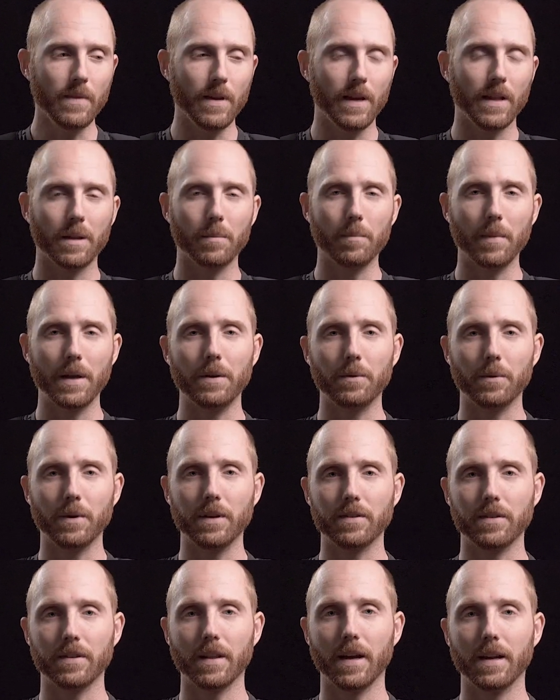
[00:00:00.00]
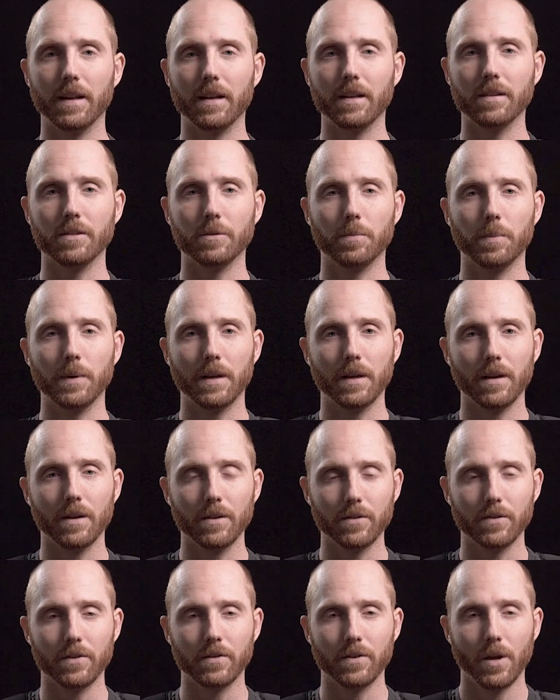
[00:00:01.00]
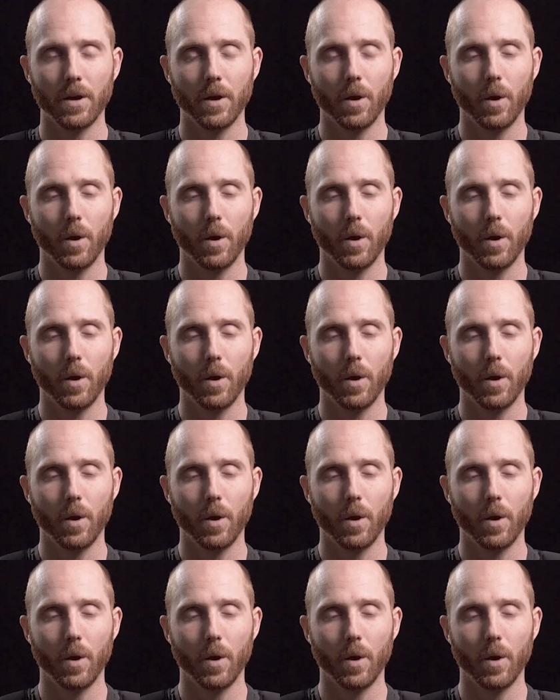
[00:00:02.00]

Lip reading: And the main reason that is because